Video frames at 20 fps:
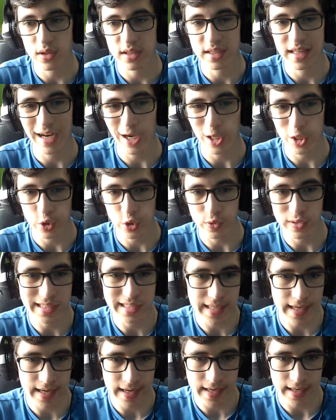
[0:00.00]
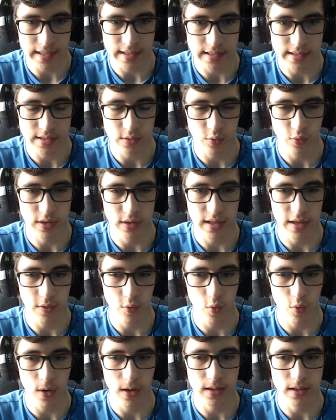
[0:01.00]
once they are to size what they
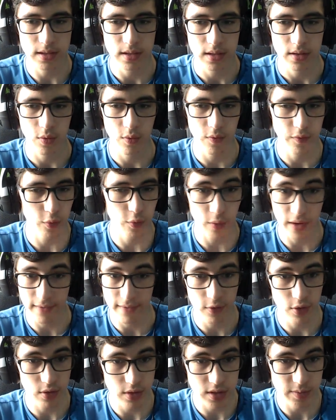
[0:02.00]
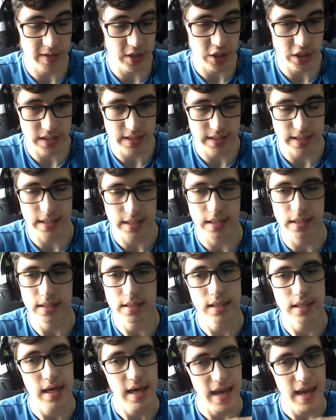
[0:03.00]
want for whatever species it
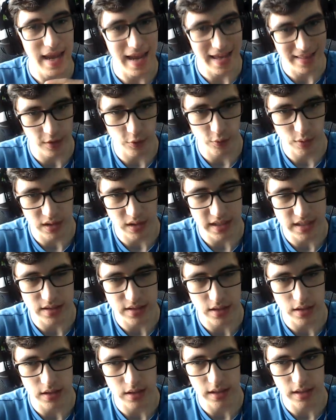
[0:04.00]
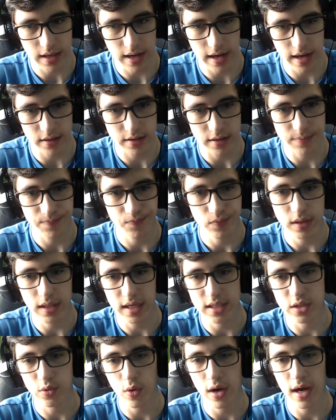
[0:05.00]
is, and they're released onto the island.
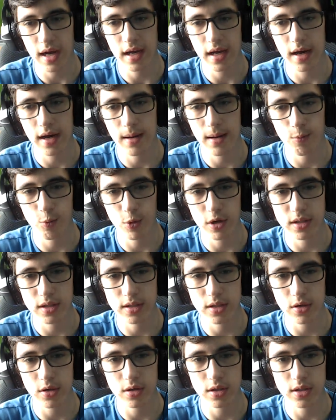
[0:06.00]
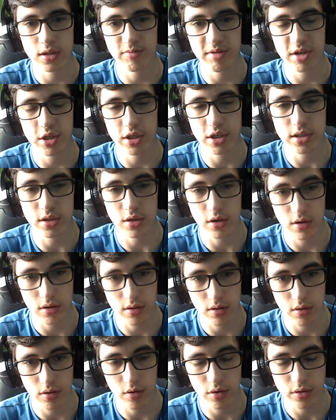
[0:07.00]
That's why when certain species
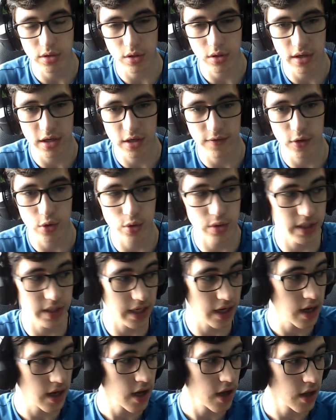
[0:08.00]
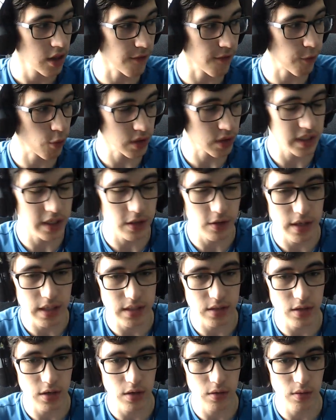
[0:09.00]
or certain individuals like the
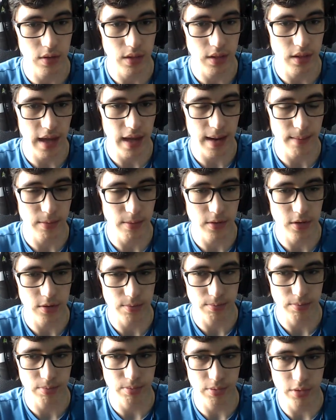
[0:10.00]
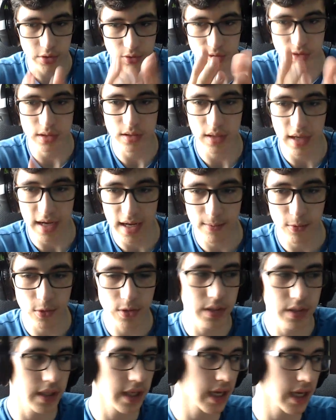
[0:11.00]
Forterius are lab-produced
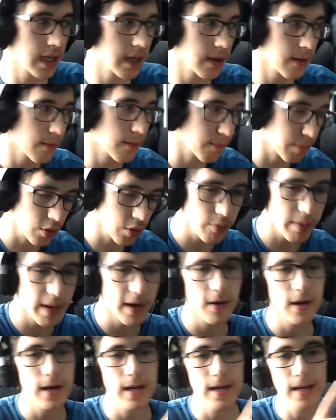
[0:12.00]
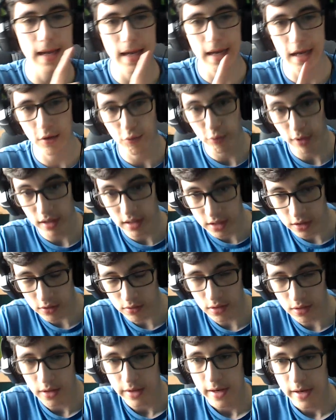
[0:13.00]
animals like Blueberry and
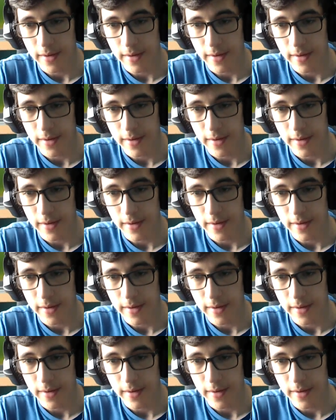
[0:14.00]
Redtooth,